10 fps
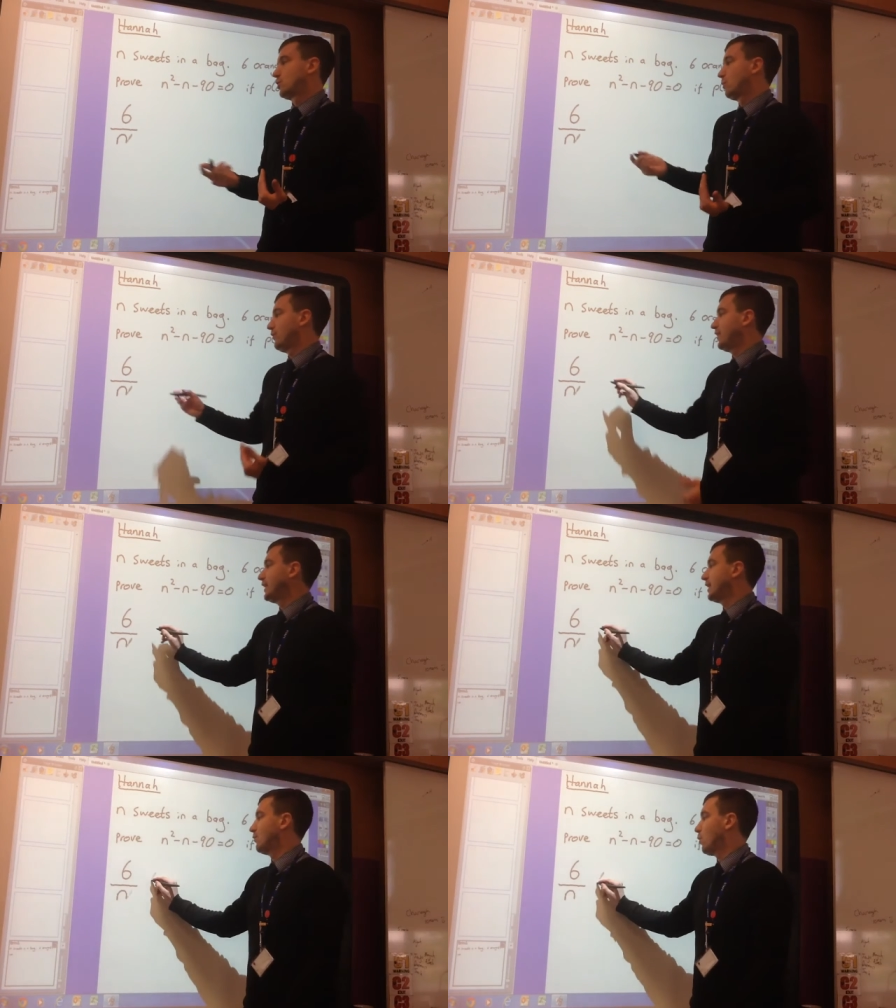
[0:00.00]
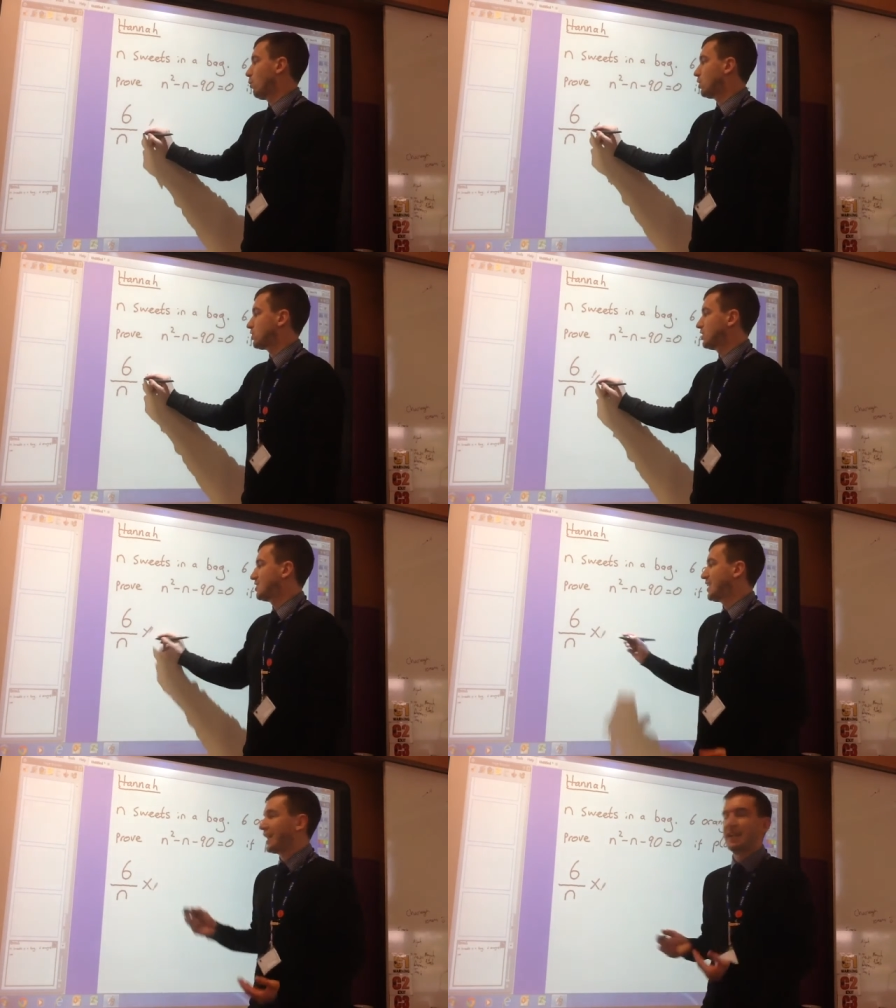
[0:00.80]
So we're thinking, well, what's the
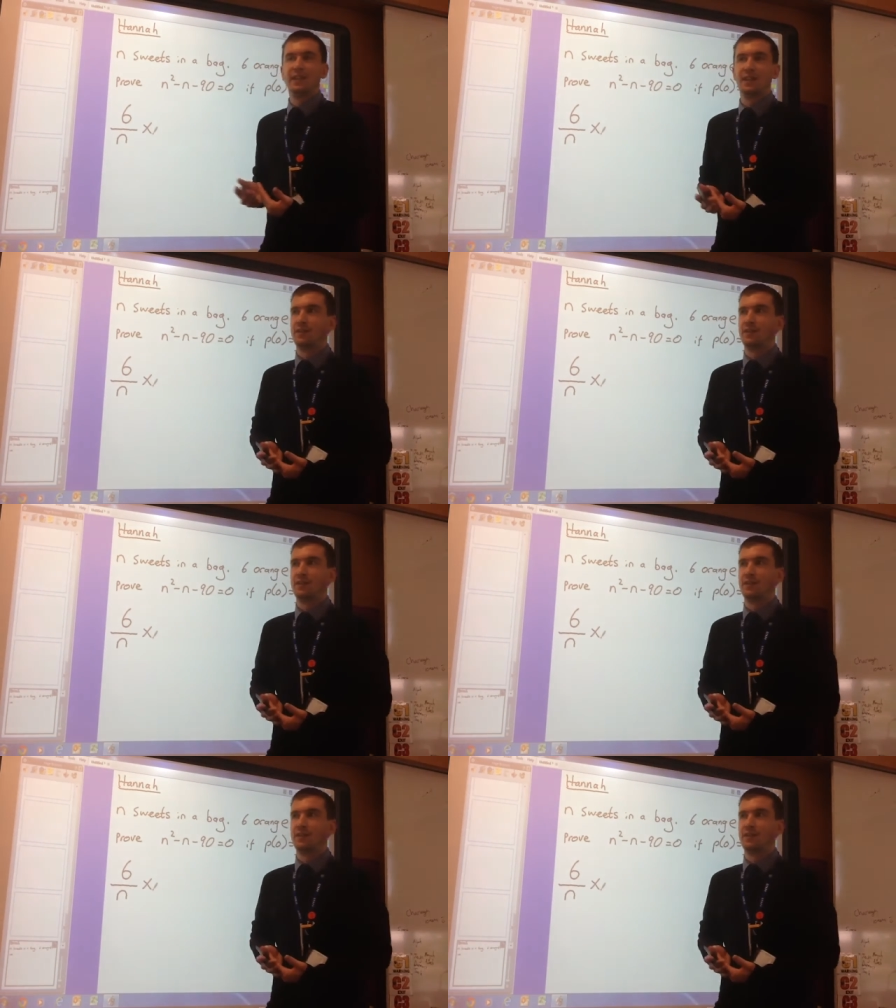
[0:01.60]
second